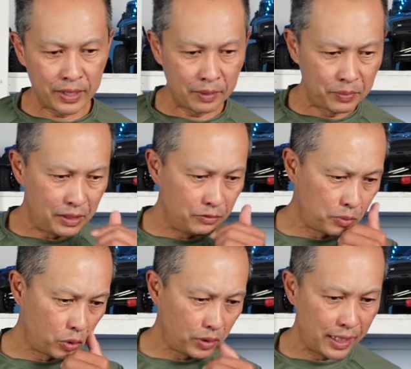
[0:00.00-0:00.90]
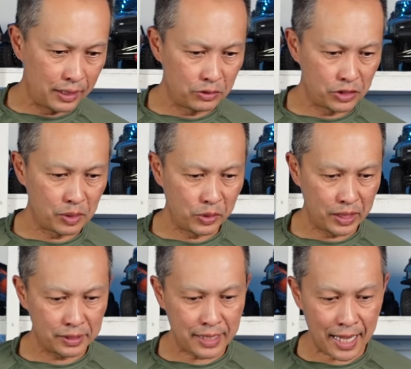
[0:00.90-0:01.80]
I believe Proline or someone
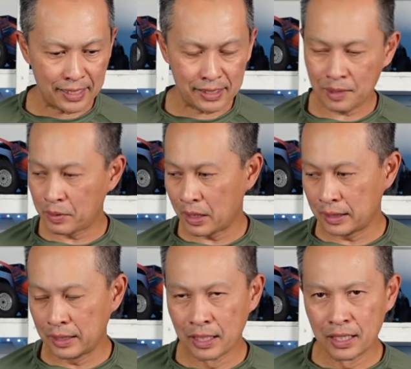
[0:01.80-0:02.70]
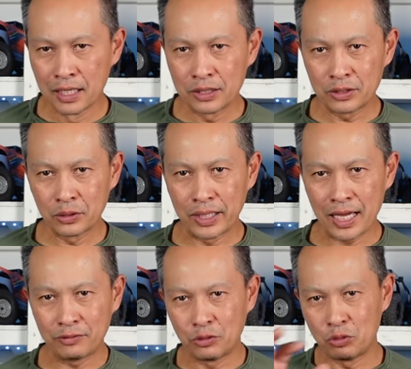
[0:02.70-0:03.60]
else has that body, so they
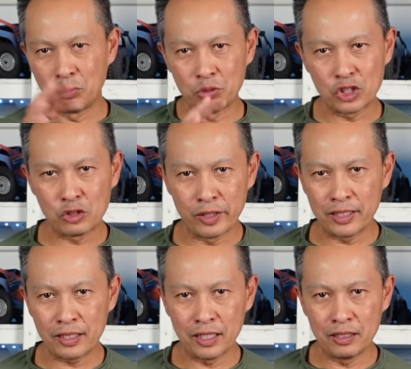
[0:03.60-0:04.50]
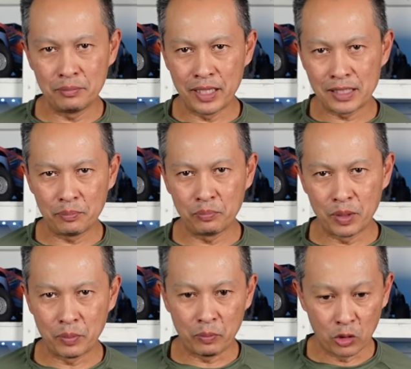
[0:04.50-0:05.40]
have to shrink and mess up
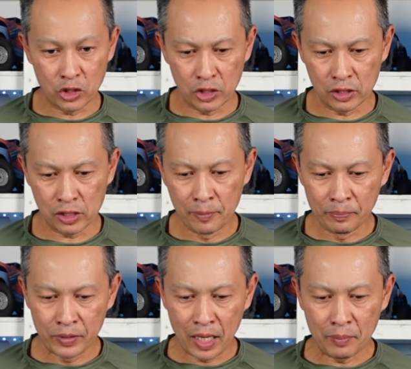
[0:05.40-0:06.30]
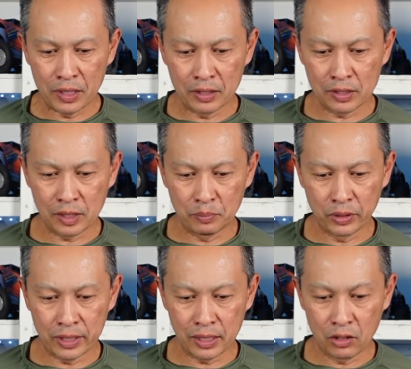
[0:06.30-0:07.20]
the proportions because they're
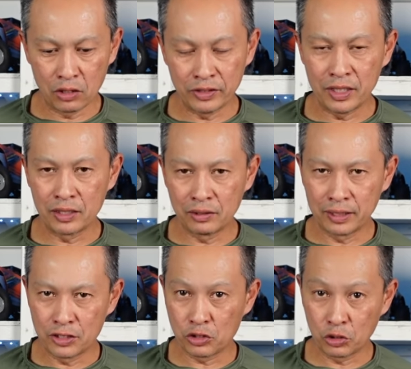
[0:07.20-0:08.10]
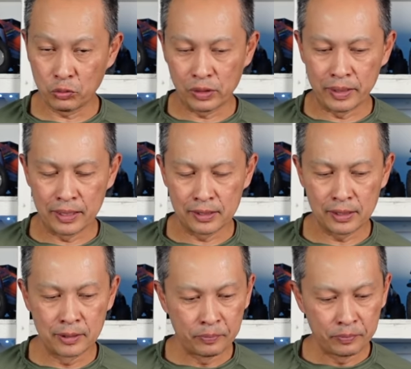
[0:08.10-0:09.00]
putting a long vehicle in a short wheelbase.